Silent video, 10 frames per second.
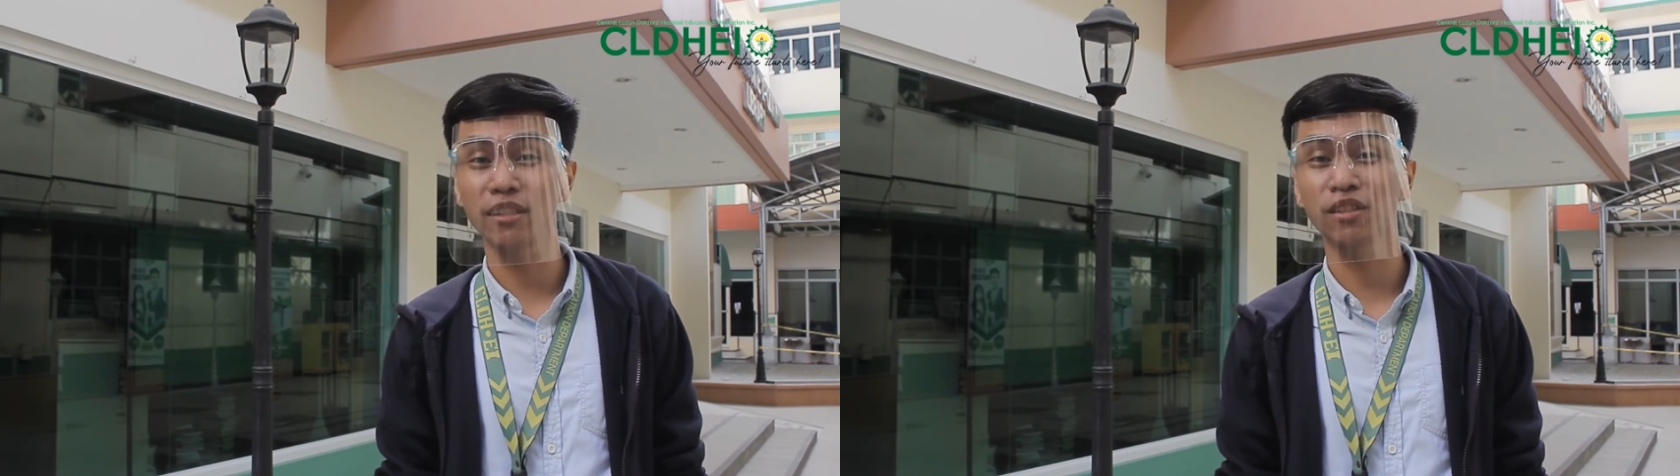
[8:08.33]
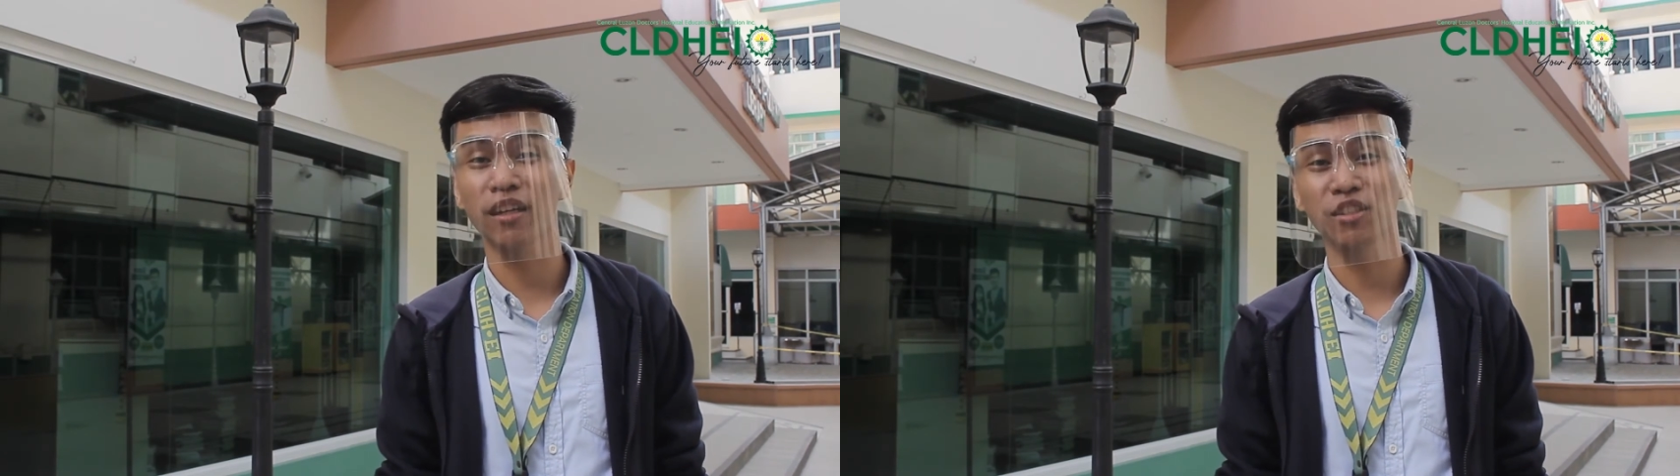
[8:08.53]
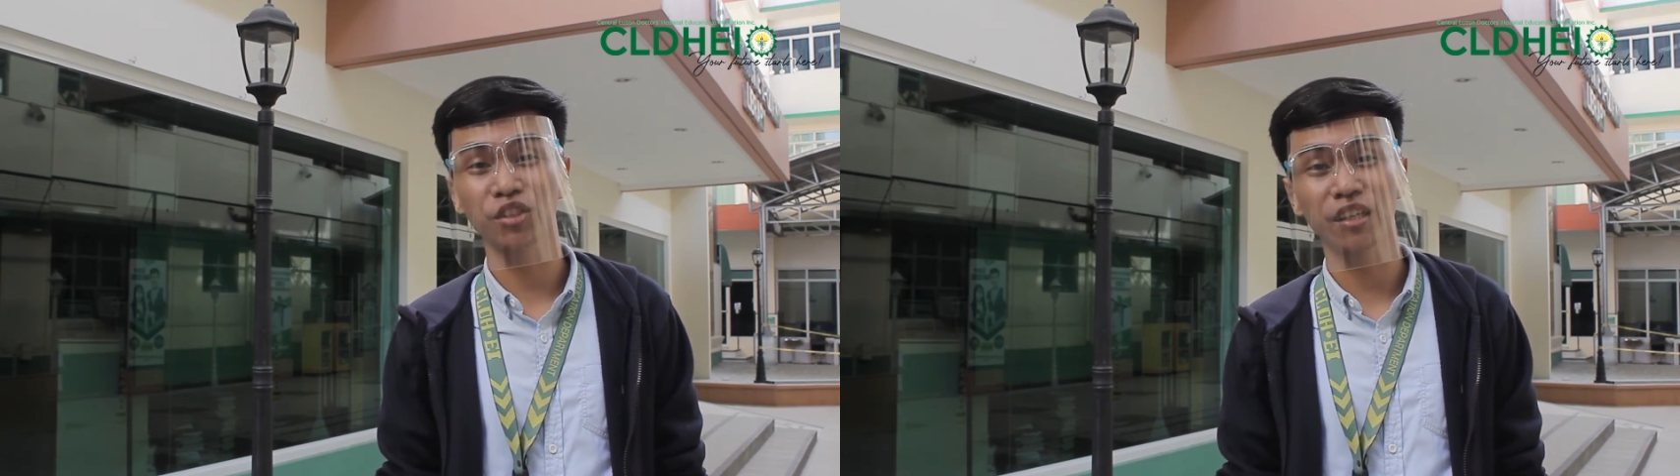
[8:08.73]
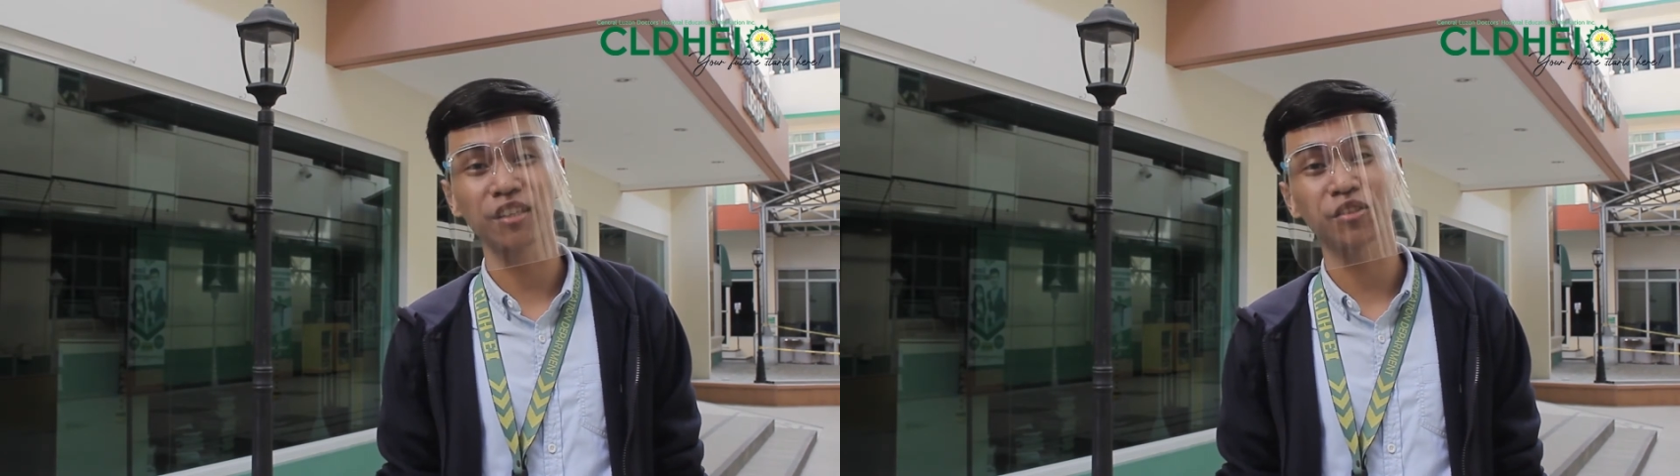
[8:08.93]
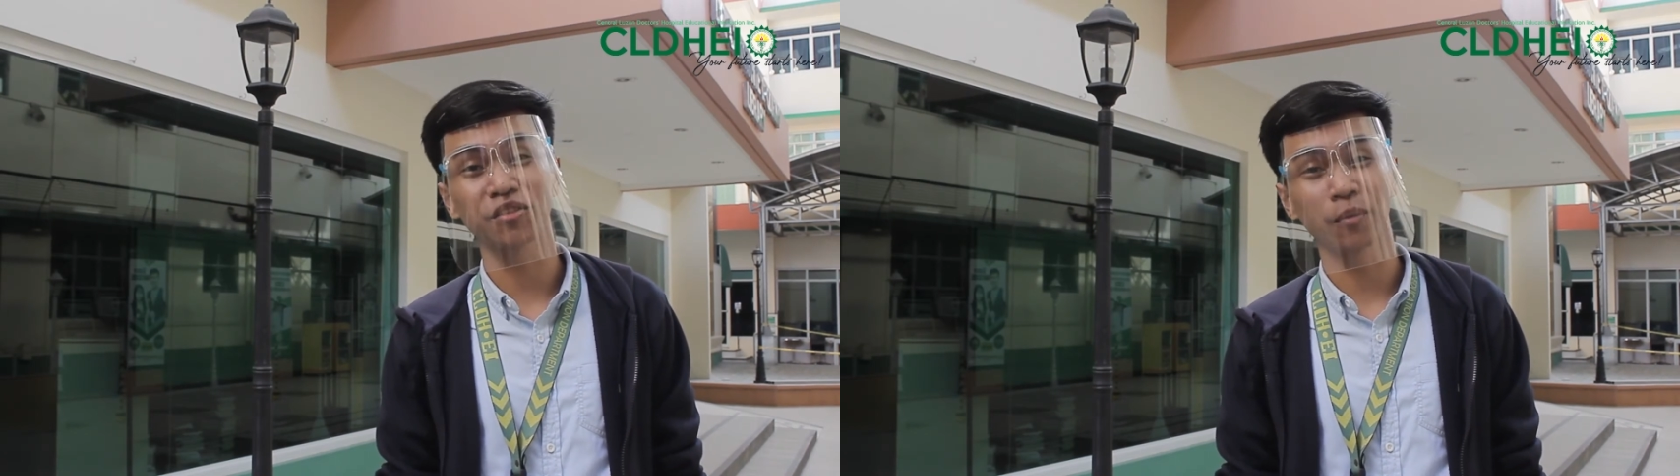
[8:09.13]
Basic
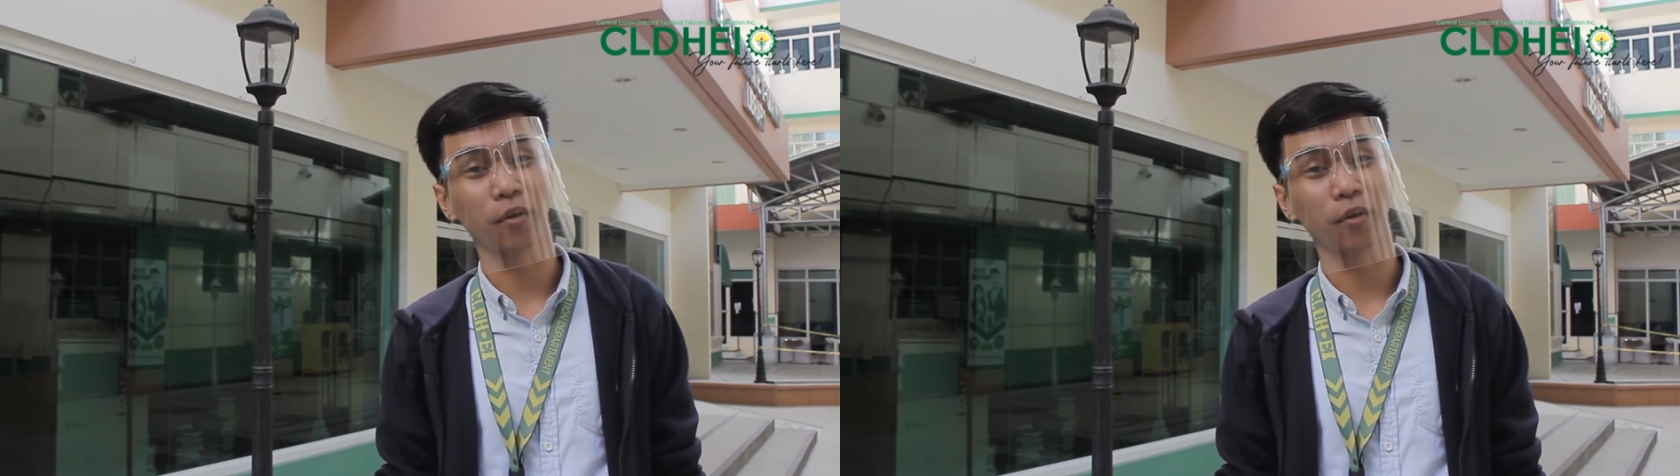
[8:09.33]
Education